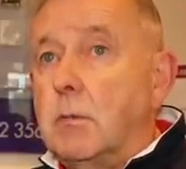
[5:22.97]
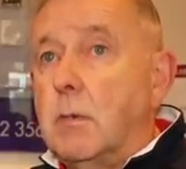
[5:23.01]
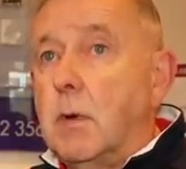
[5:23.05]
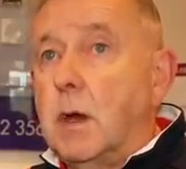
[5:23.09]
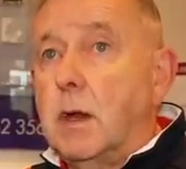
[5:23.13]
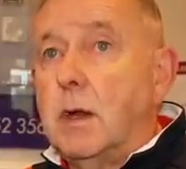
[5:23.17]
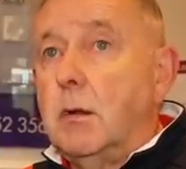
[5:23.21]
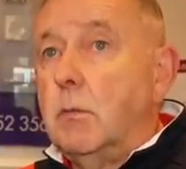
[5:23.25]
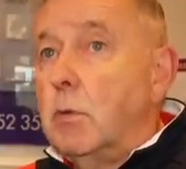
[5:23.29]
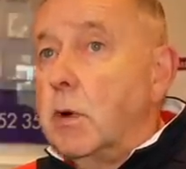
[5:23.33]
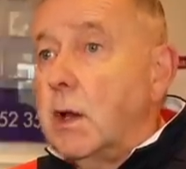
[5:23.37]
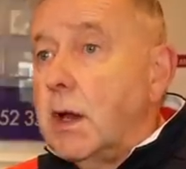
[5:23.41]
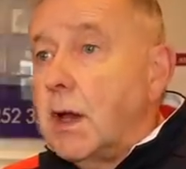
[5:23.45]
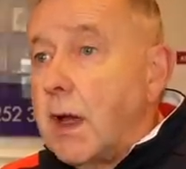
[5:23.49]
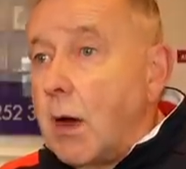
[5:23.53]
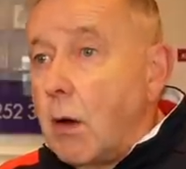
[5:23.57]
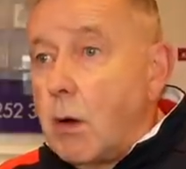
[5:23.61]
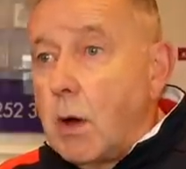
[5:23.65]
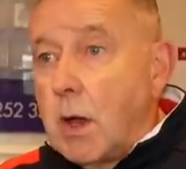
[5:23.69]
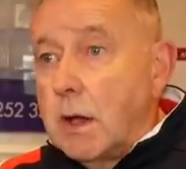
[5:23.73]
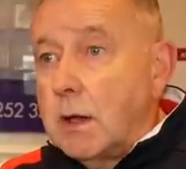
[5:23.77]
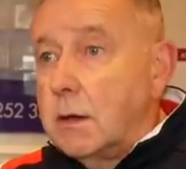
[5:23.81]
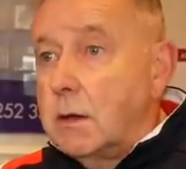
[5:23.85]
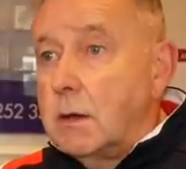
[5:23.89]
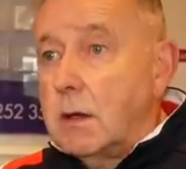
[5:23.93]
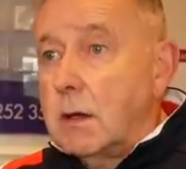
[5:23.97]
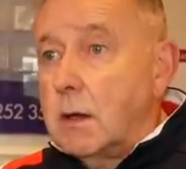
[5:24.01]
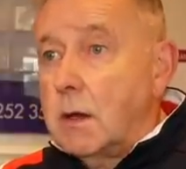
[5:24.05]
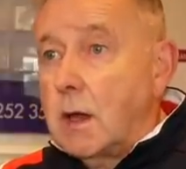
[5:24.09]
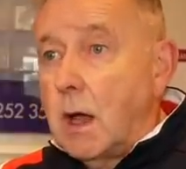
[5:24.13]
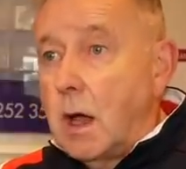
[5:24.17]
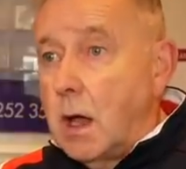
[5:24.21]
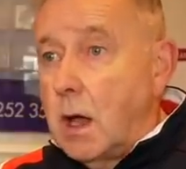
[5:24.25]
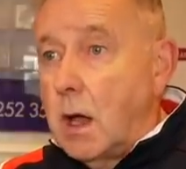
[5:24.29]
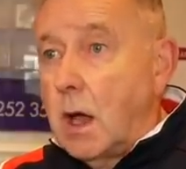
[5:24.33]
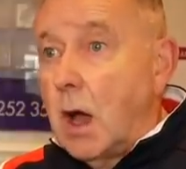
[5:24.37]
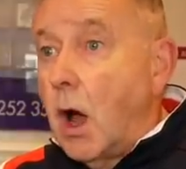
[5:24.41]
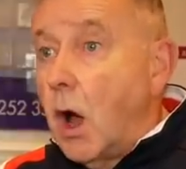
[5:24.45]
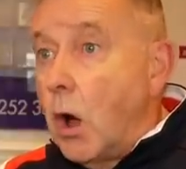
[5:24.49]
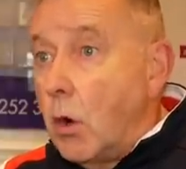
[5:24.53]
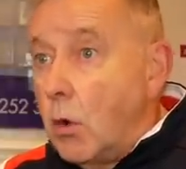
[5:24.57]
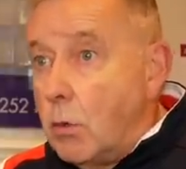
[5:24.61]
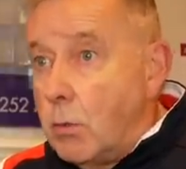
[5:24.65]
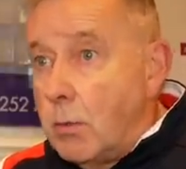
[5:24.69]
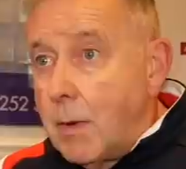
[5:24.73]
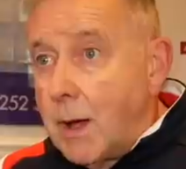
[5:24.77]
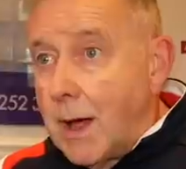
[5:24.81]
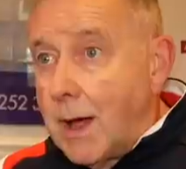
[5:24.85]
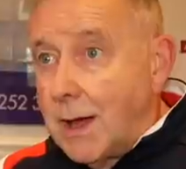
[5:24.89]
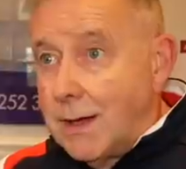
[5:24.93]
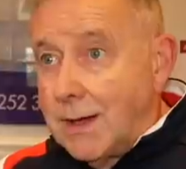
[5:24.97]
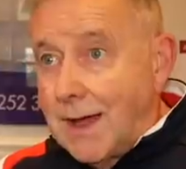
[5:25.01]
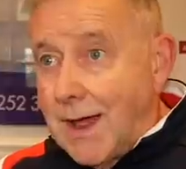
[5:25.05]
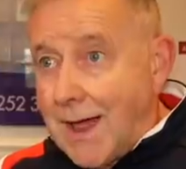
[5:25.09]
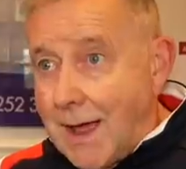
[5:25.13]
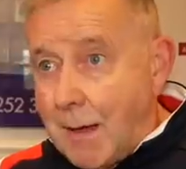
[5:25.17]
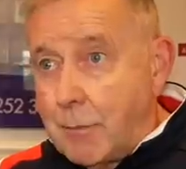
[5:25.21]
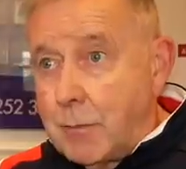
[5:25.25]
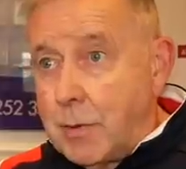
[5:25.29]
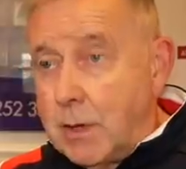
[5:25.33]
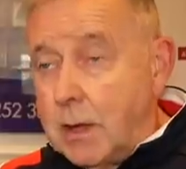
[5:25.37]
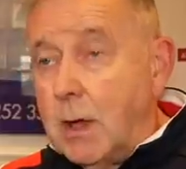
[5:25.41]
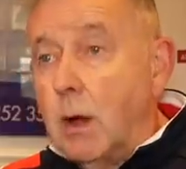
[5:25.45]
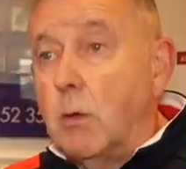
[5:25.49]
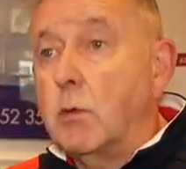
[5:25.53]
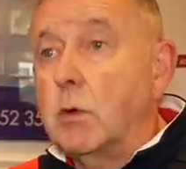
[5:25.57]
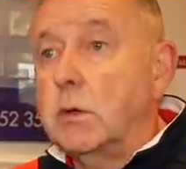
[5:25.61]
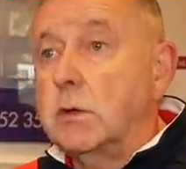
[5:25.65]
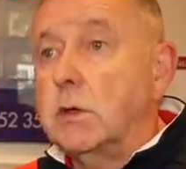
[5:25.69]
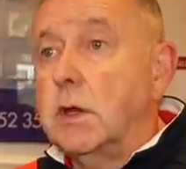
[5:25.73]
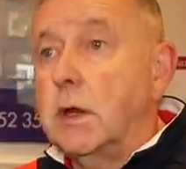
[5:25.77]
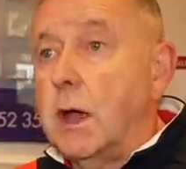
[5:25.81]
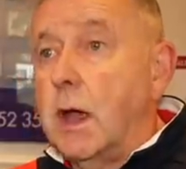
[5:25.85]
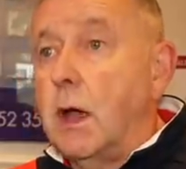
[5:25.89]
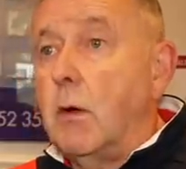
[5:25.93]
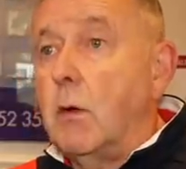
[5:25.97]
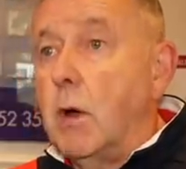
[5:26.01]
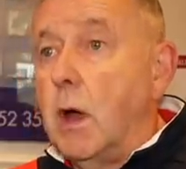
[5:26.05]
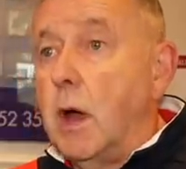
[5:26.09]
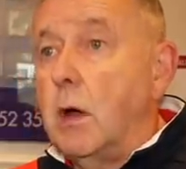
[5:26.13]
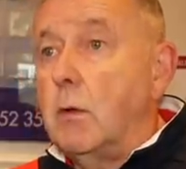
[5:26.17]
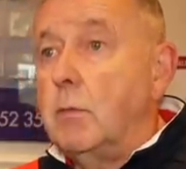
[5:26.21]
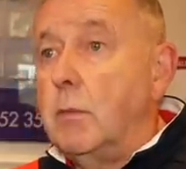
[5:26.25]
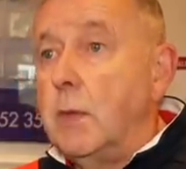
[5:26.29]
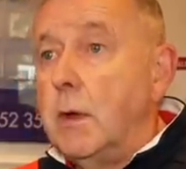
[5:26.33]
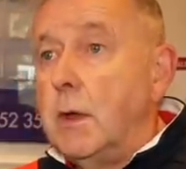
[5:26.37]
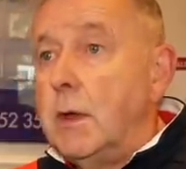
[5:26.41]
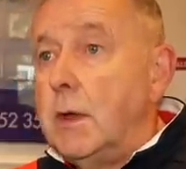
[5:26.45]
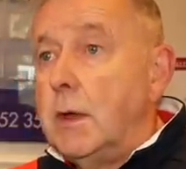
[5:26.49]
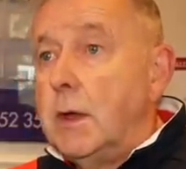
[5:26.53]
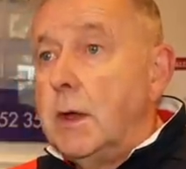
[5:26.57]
I don't want to go home unhappy. I want to go home